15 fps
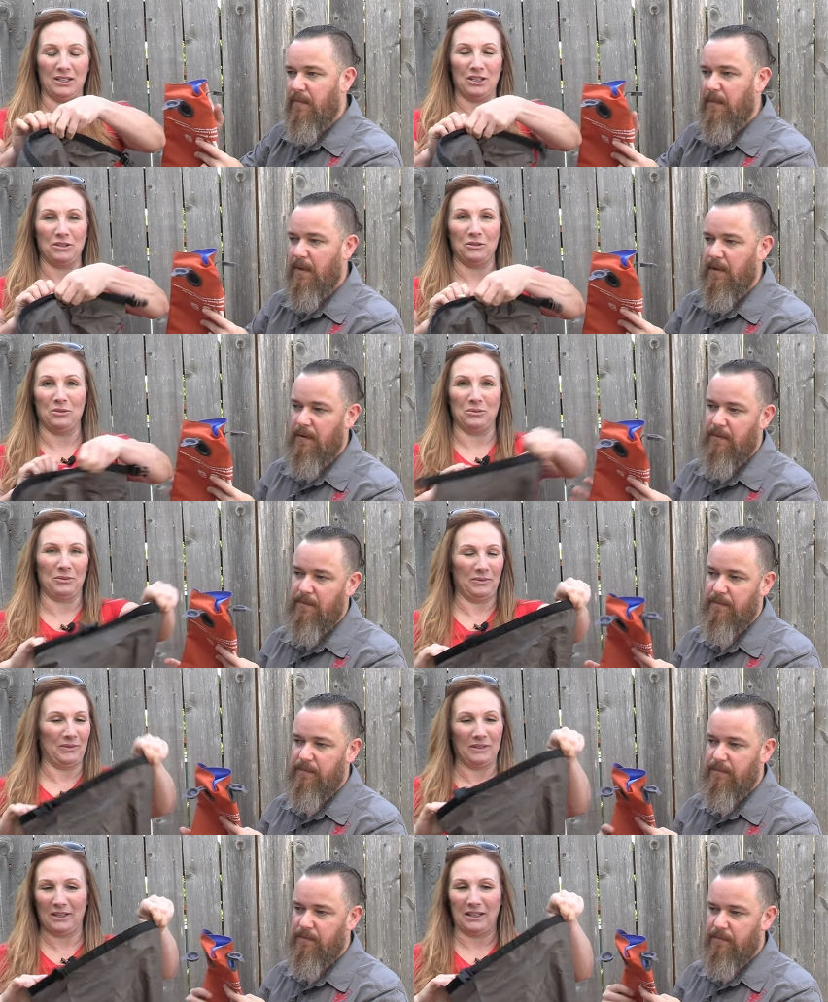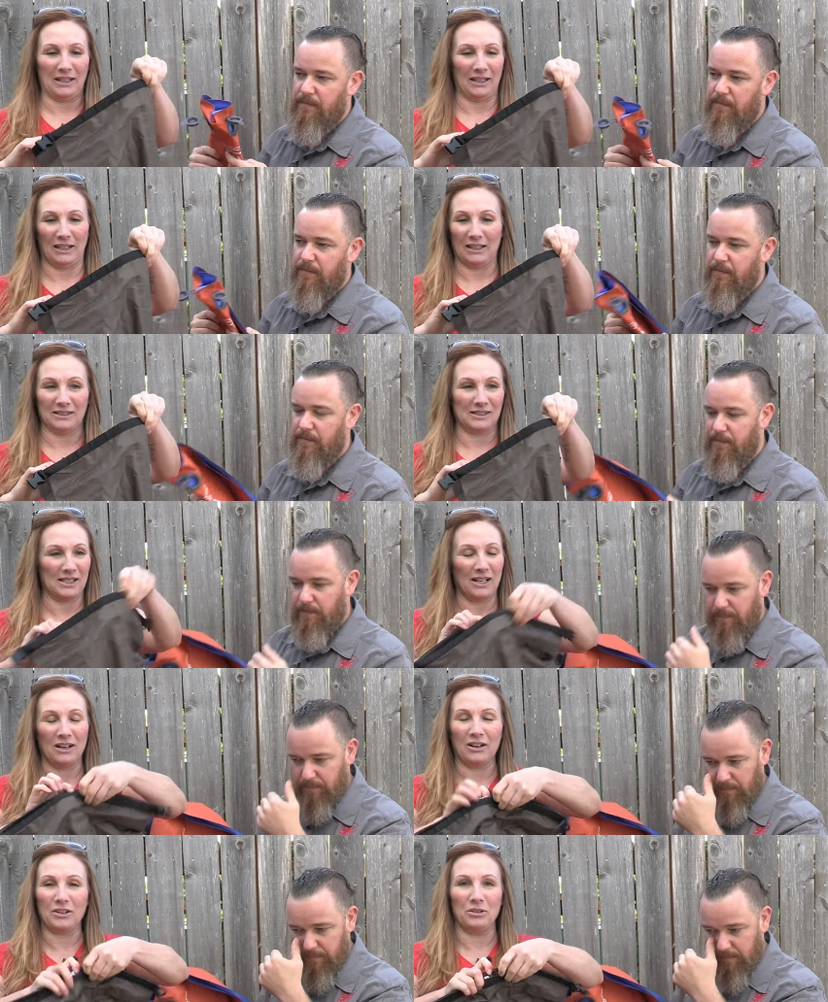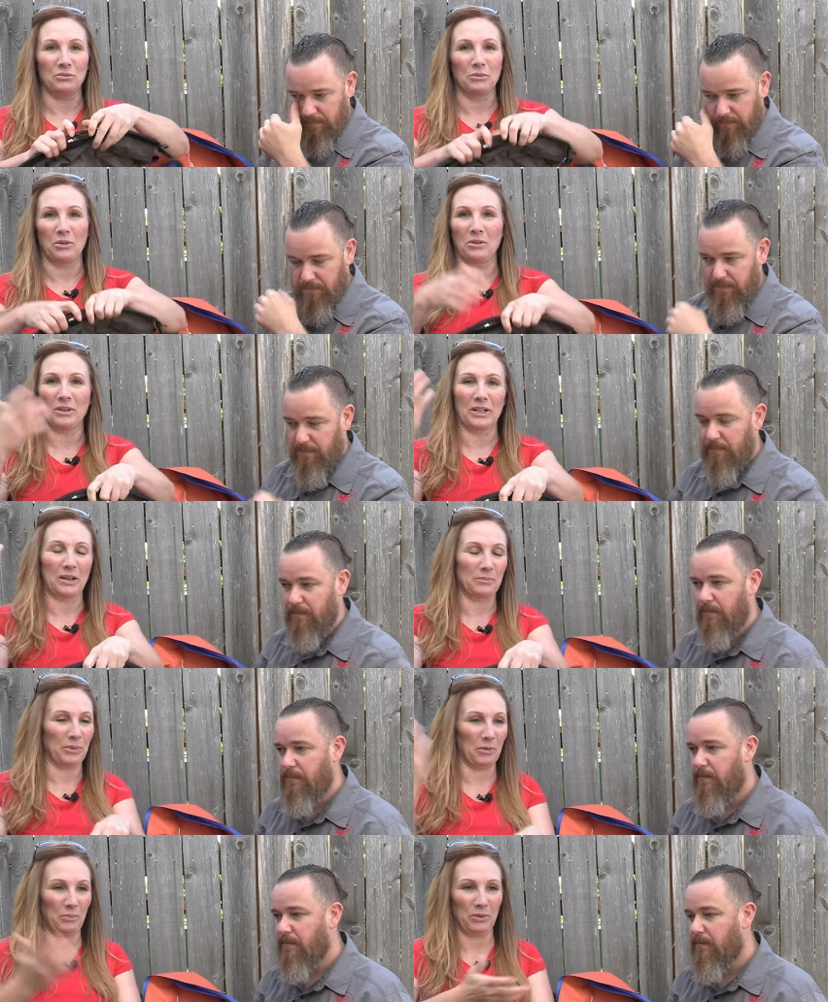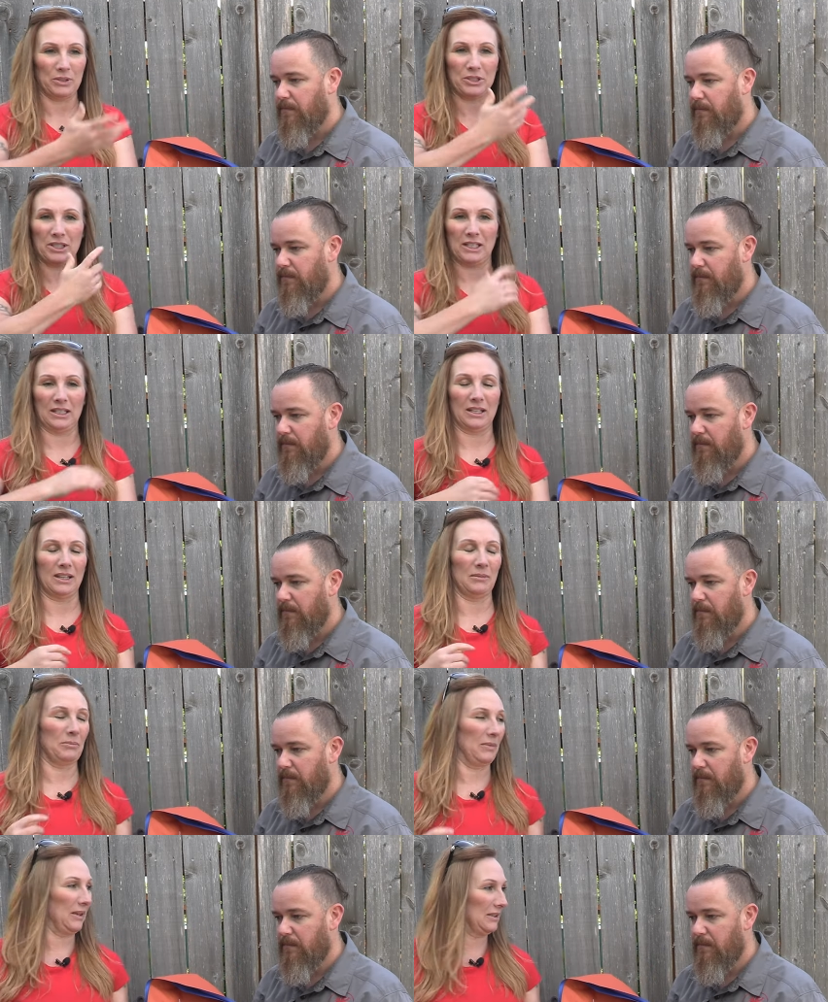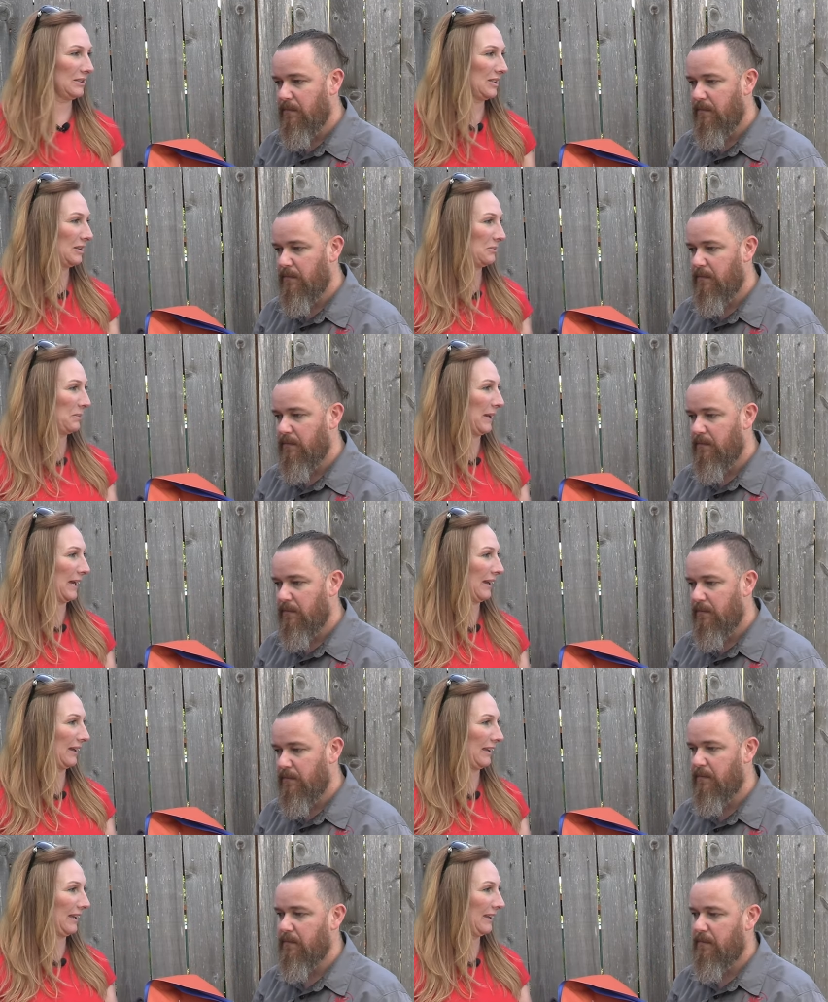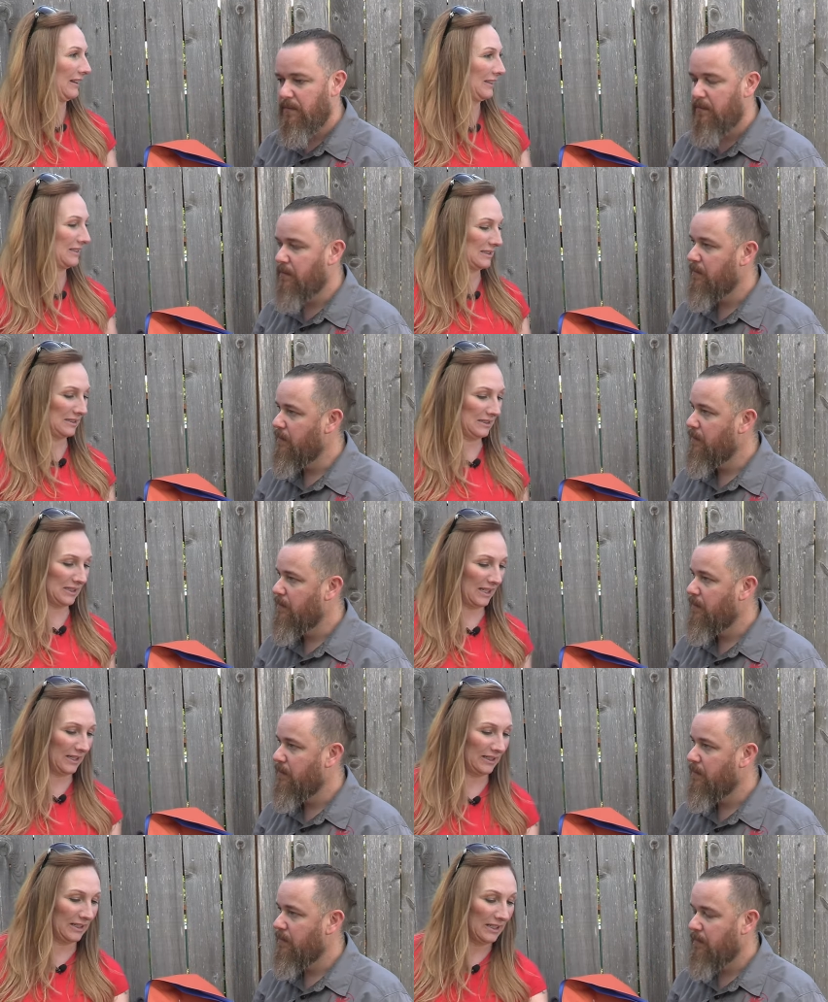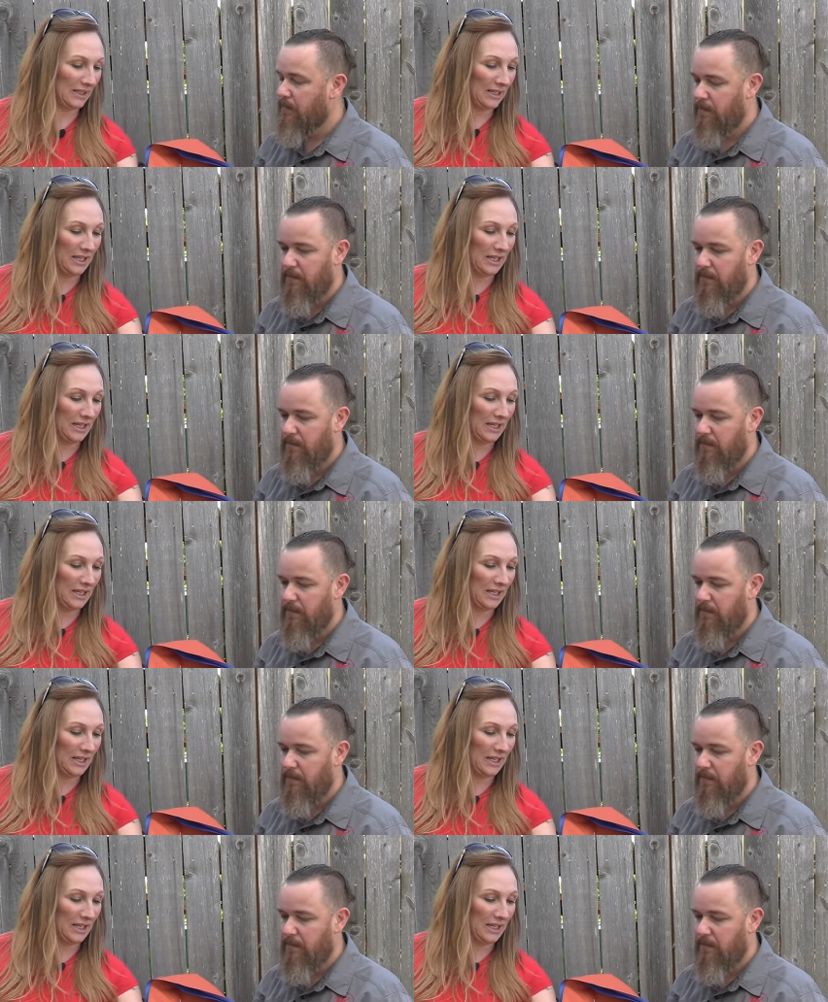Speaker 1: you it gets air you roll it up you push it into the into the bag and it's done